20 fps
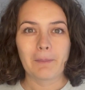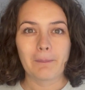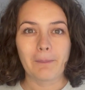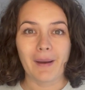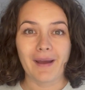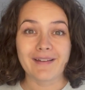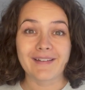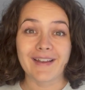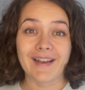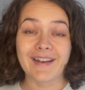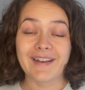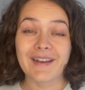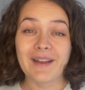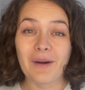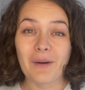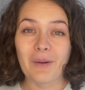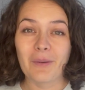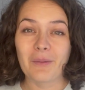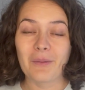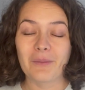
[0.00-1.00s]
But I
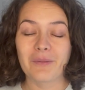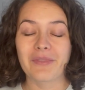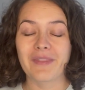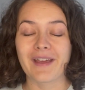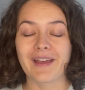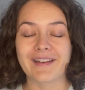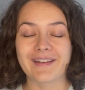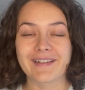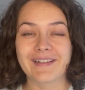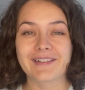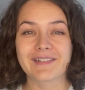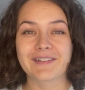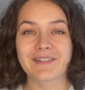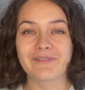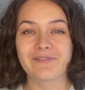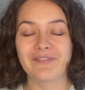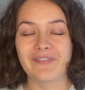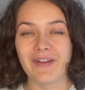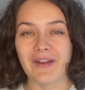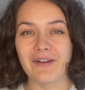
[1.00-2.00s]
know that
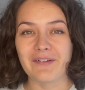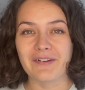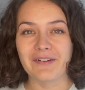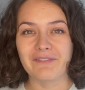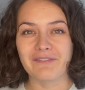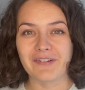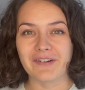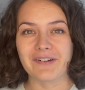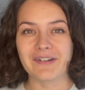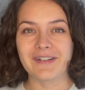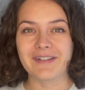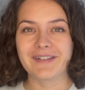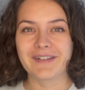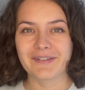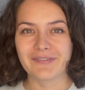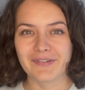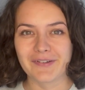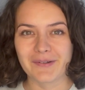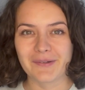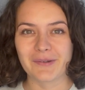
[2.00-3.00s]
it's very, very
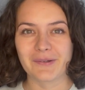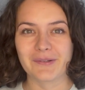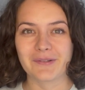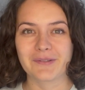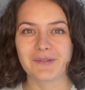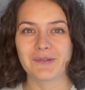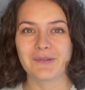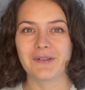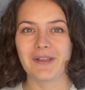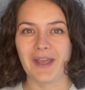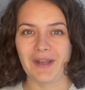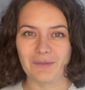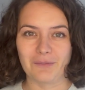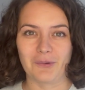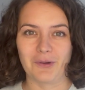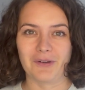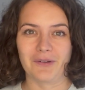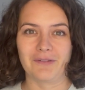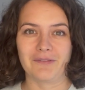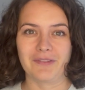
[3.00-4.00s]
difficult to get
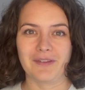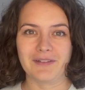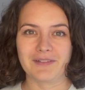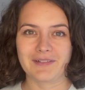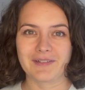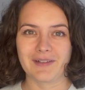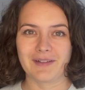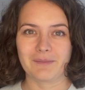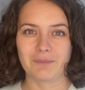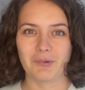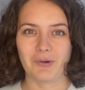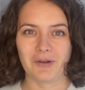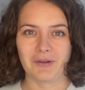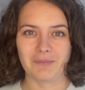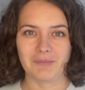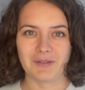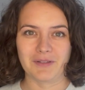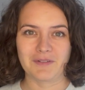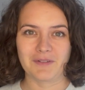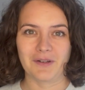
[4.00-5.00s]
one of these
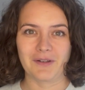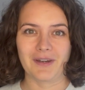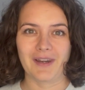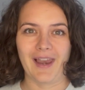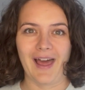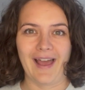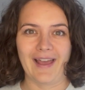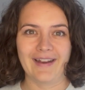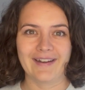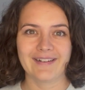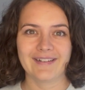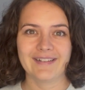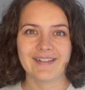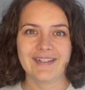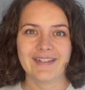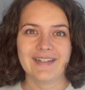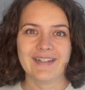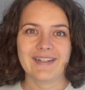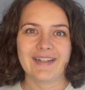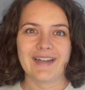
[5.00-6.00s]
appointments online.
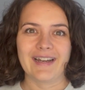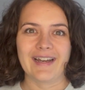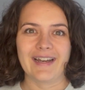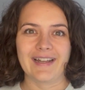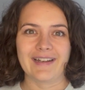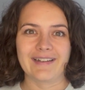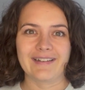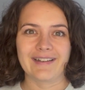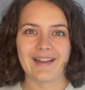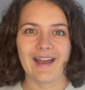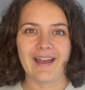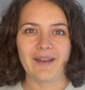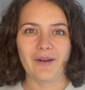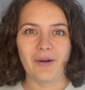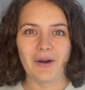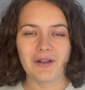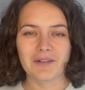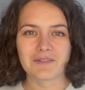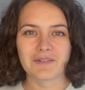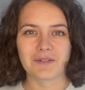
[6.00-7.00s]
And I
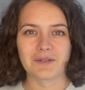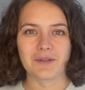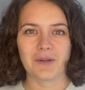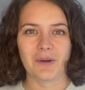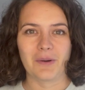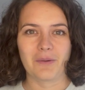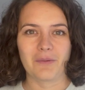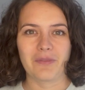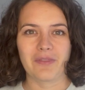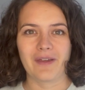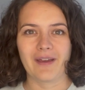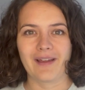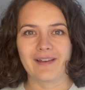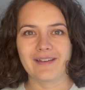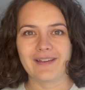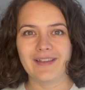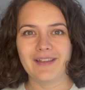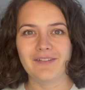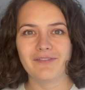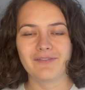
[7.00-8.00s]
also know
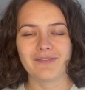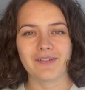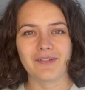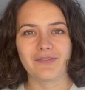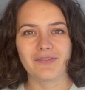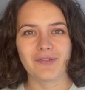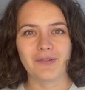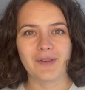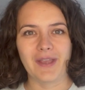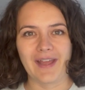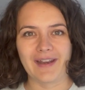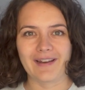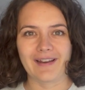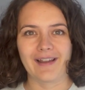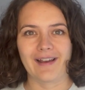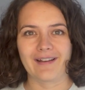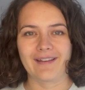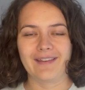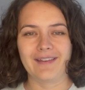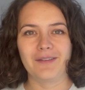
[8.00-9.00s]
that even if you get
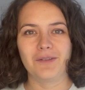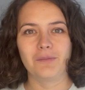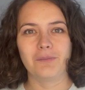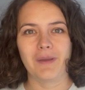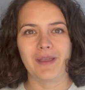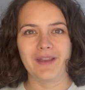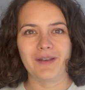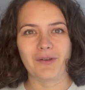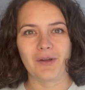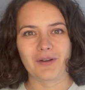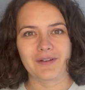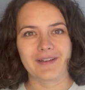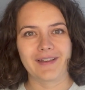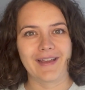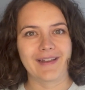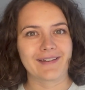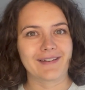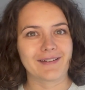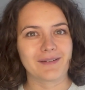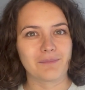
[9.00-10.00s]
lucky, you may not
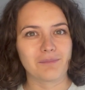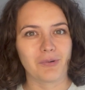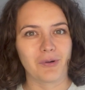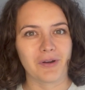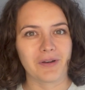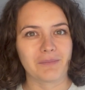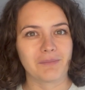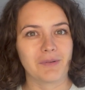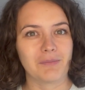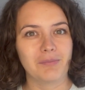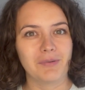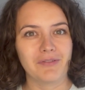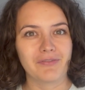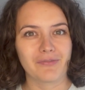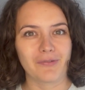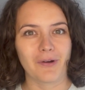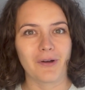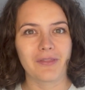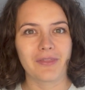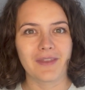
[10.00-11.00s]
get an appointment
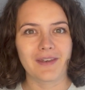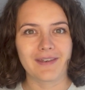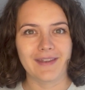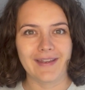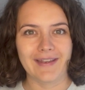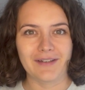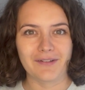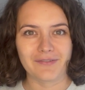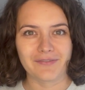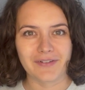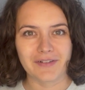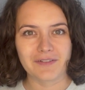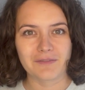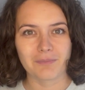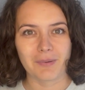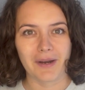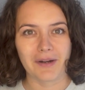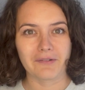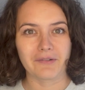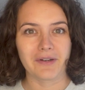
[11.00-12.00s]
before the date of
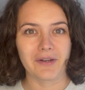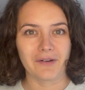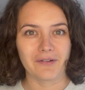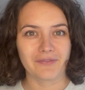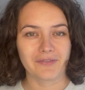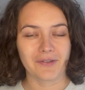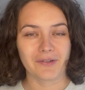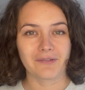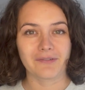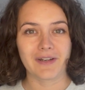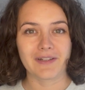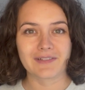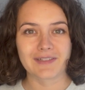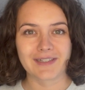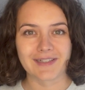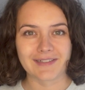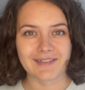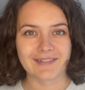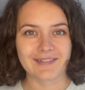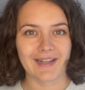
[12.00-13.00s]
expiry of your
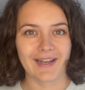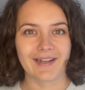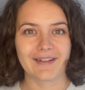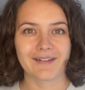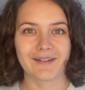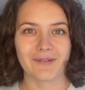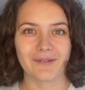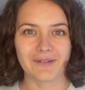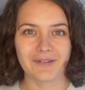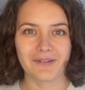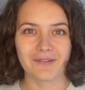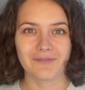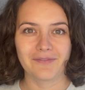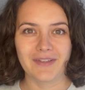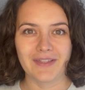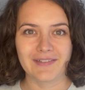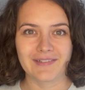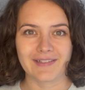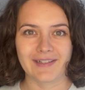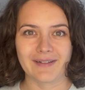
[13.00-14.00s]
residence title or your
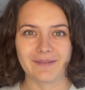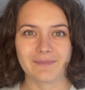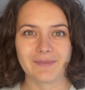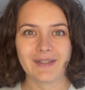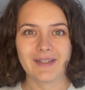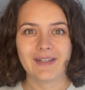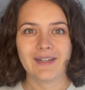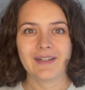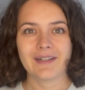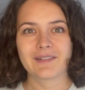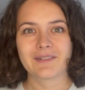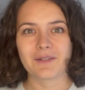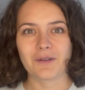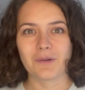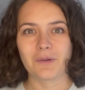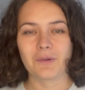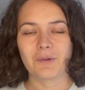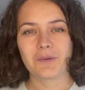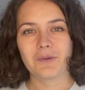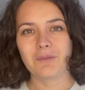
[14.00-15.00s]
visa.
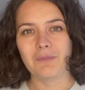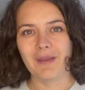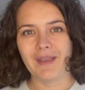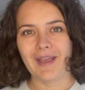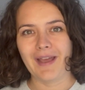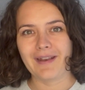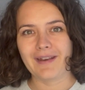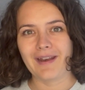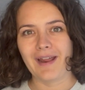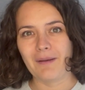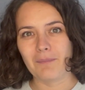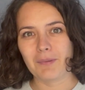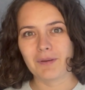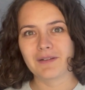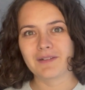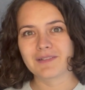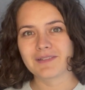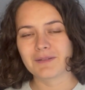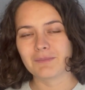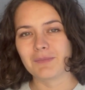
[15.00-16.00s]
So you may end up
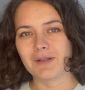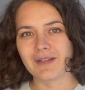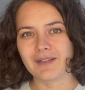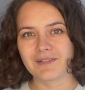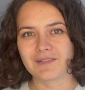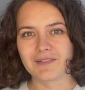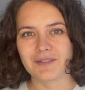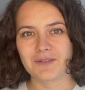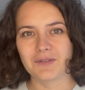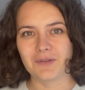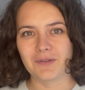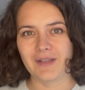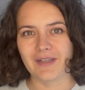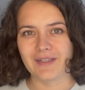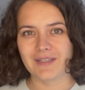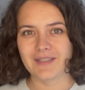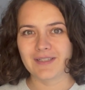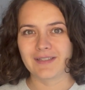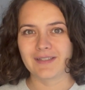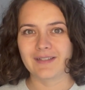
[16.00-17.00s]
in a similar
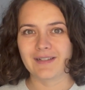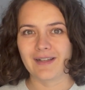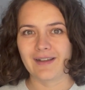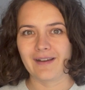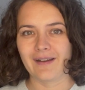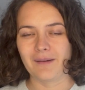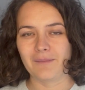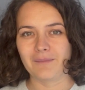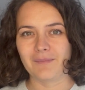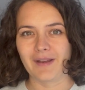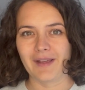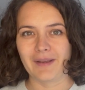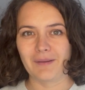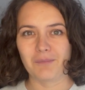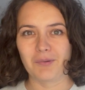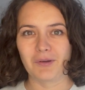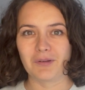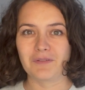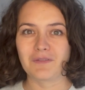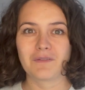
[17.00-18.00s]
situation,
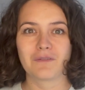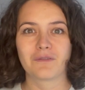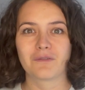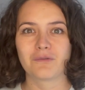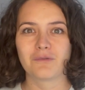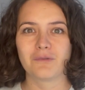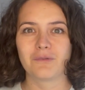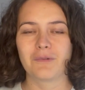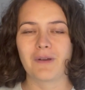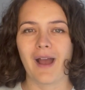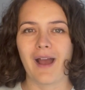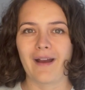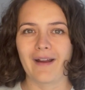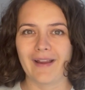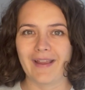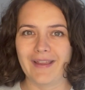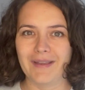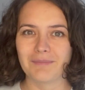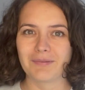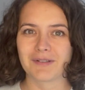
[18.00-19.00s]
like persons who
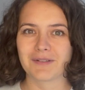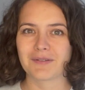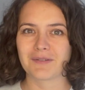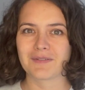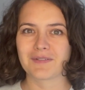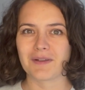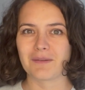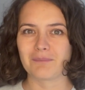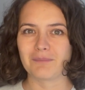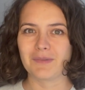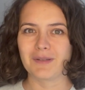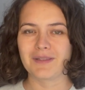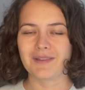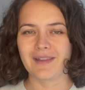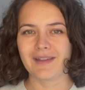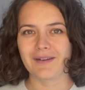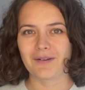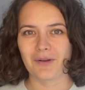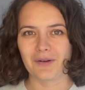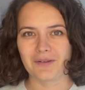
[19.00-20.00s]
are able to submit
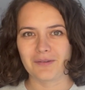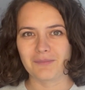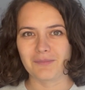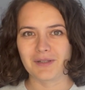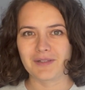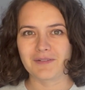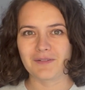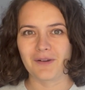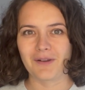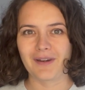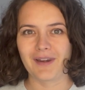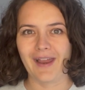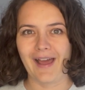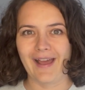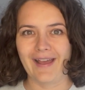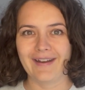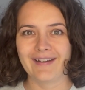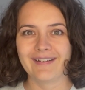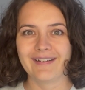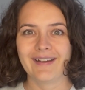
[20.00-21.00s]
their documents
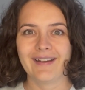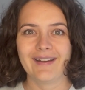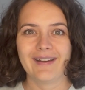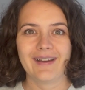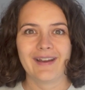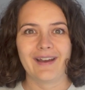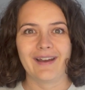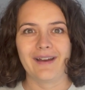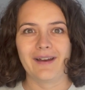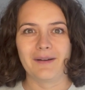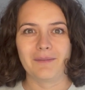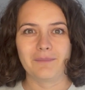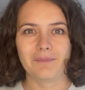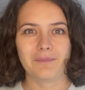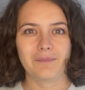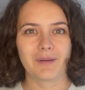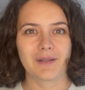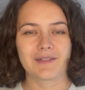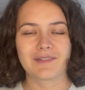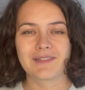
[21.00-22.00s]
online,
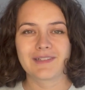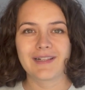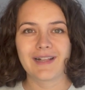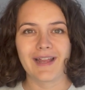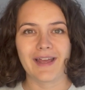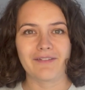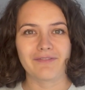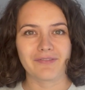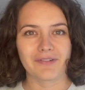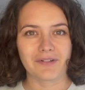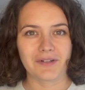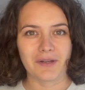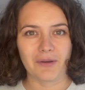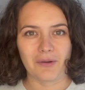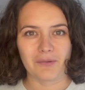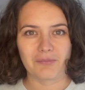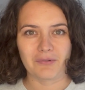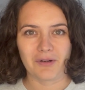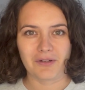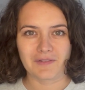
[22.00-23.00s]
but still have very
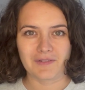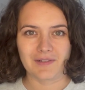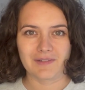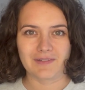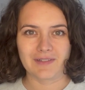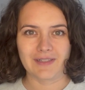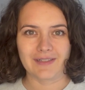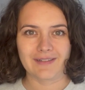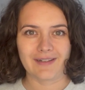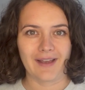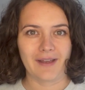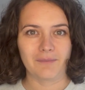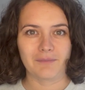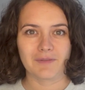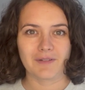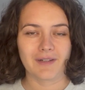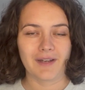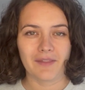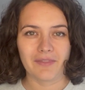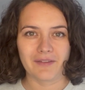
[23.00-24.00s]
long processing
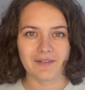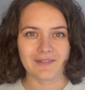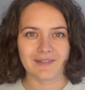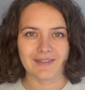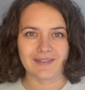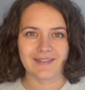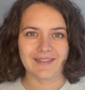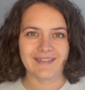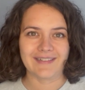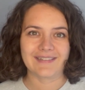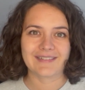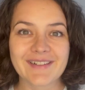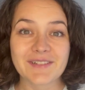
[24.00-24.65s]
times in other cities.